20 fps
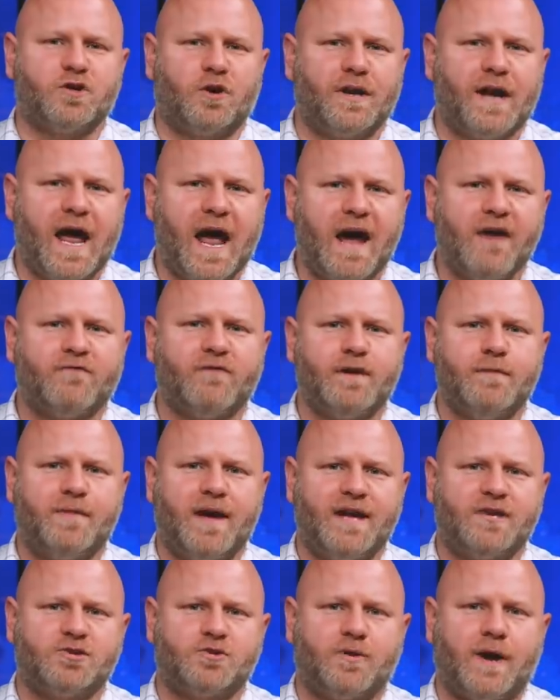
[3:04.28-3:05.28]
on every
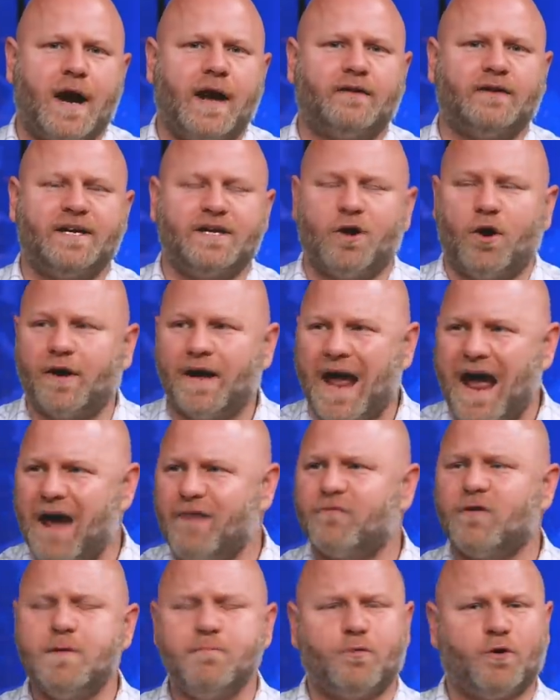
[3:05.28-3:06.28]
major outlet, on
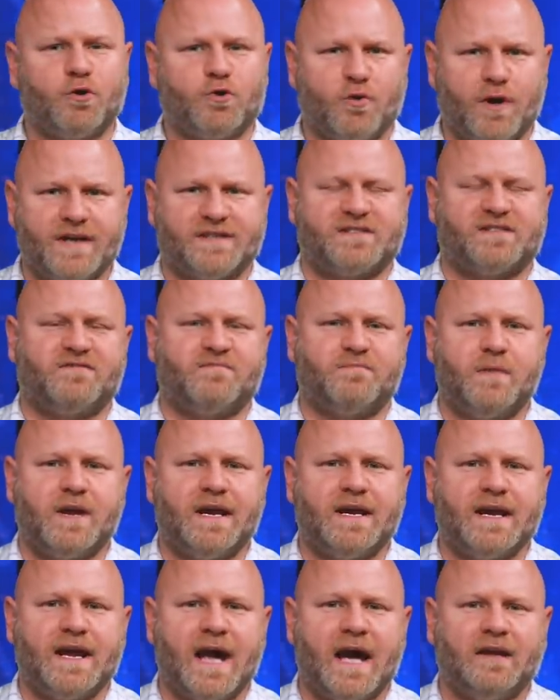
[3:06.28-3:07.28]
every progressive
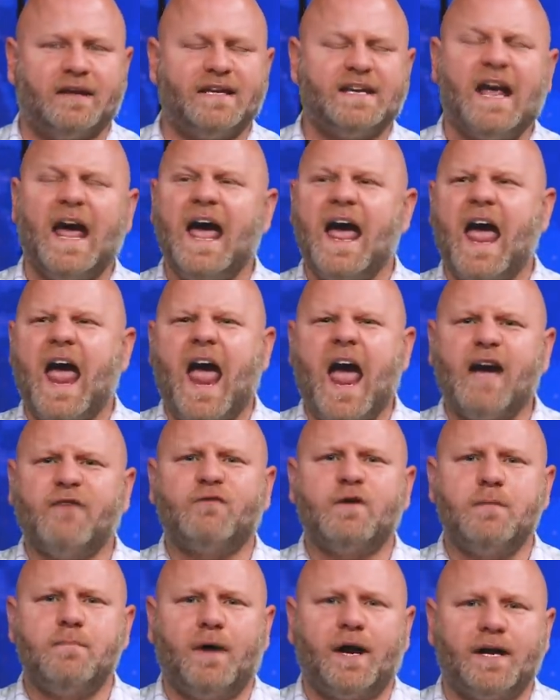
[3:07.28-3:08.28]
media outlet.
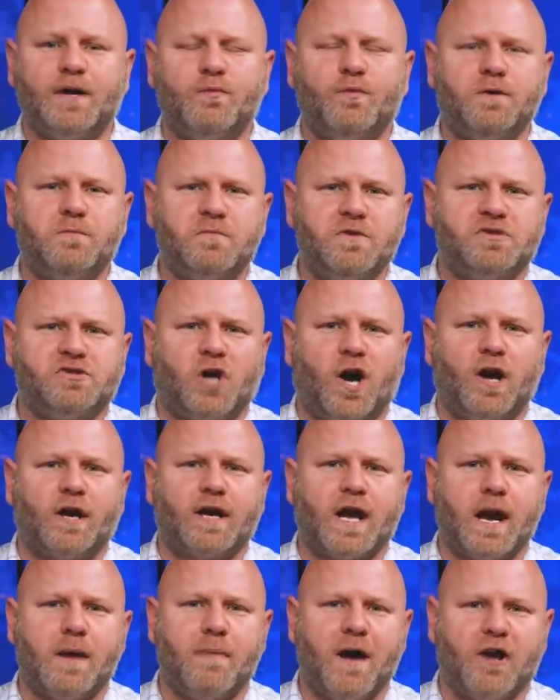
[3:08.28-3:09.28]
Everybody would be
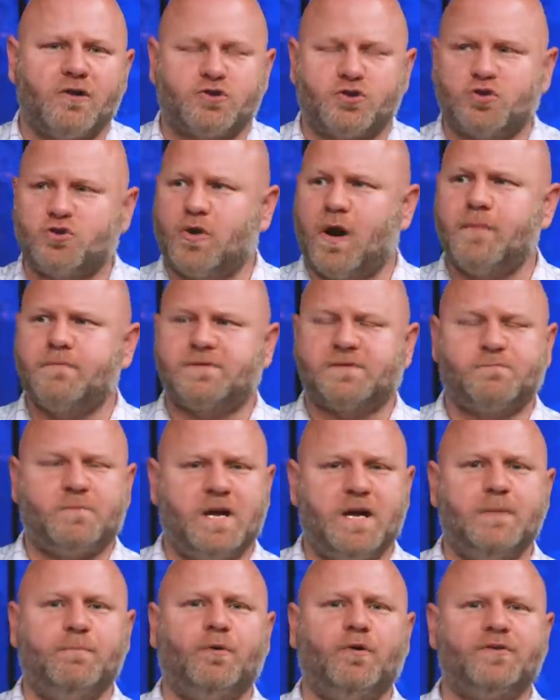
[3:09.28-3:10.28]
talking about Trump's
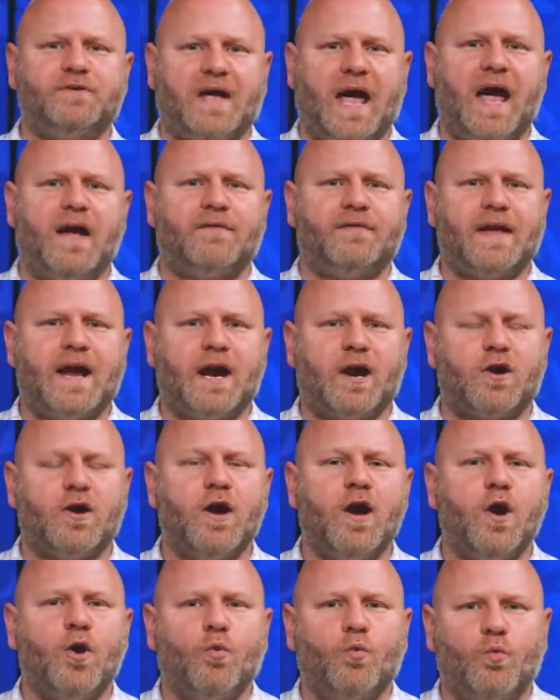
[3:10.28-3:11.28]
people down there
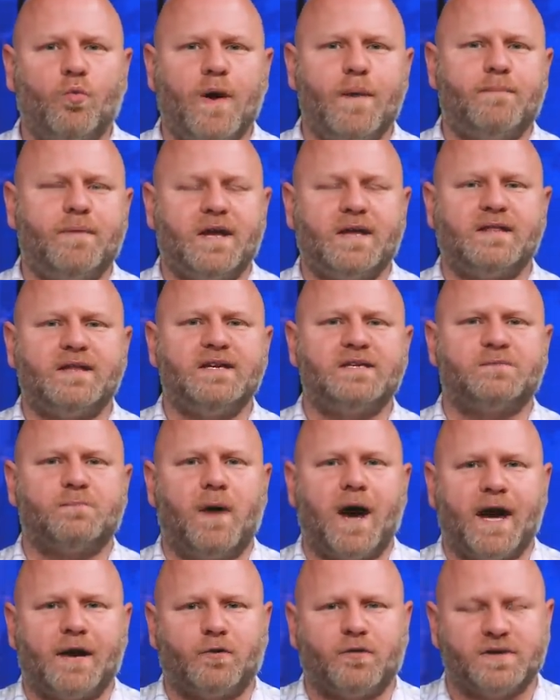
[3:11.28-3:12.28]
whipping these
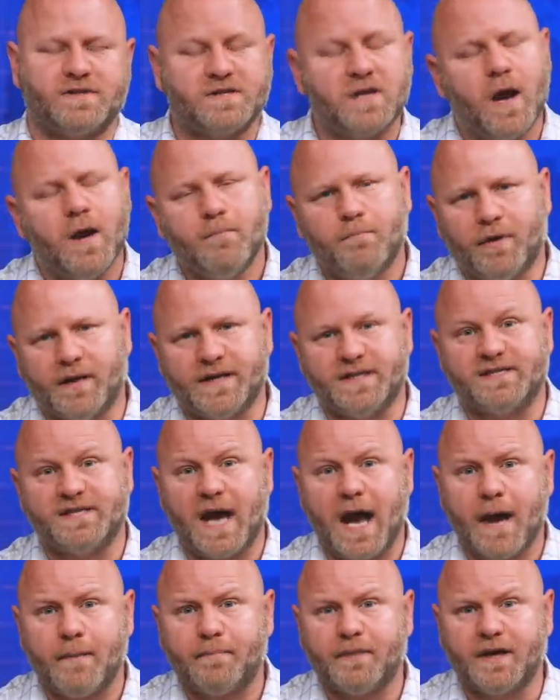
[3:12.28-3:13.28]
migrants, but it's
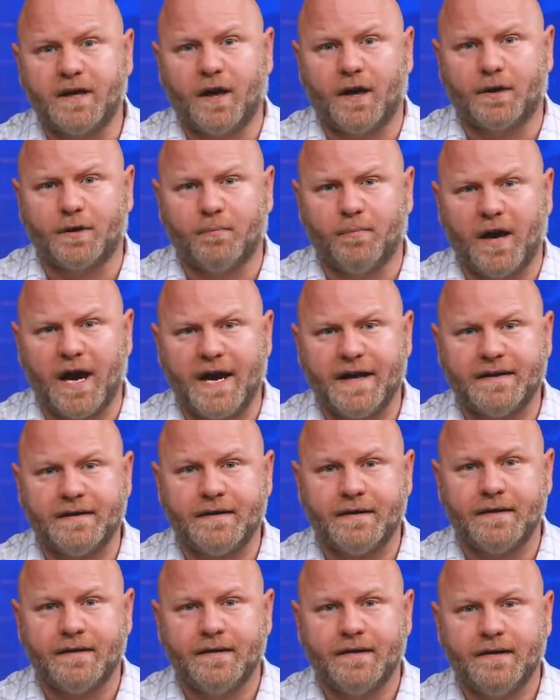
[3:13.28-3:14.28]
happening under Biden.
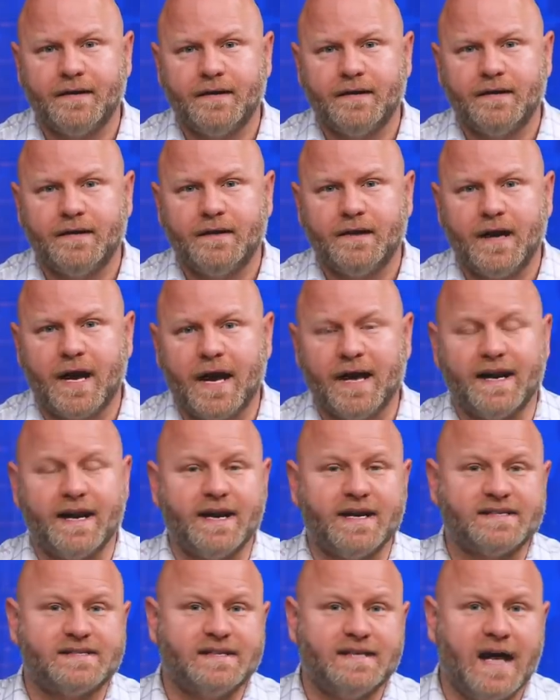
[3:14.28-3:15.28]
And it
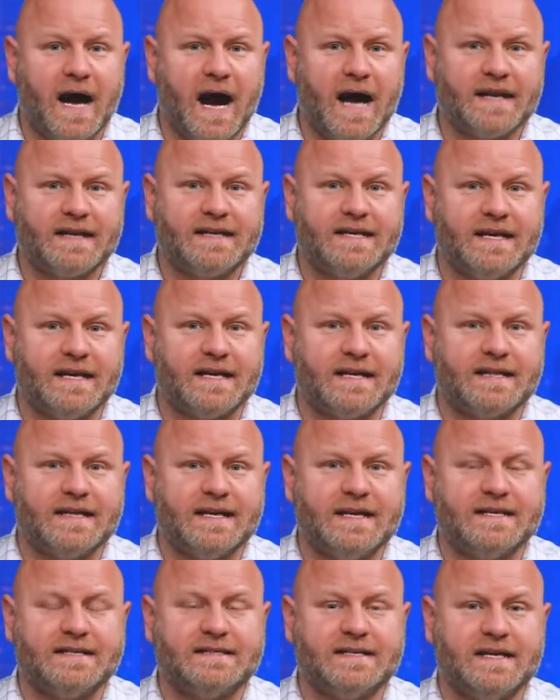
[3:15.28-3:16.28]
is not getting
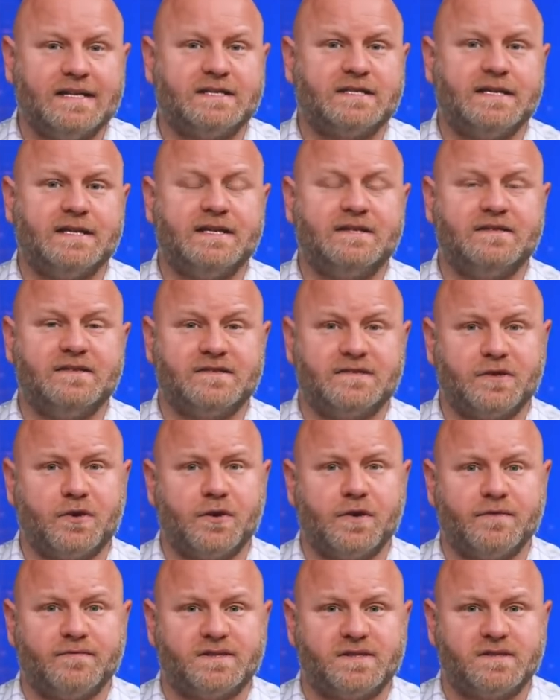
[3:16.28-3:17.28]
the attention it
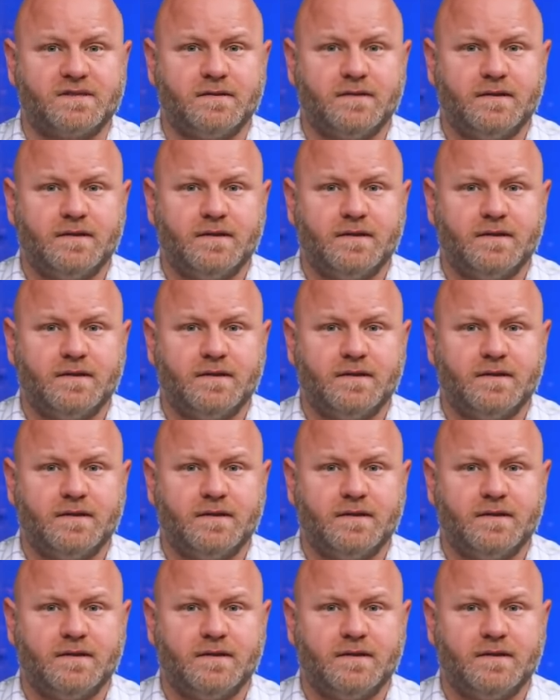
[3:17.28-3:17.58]
deserves.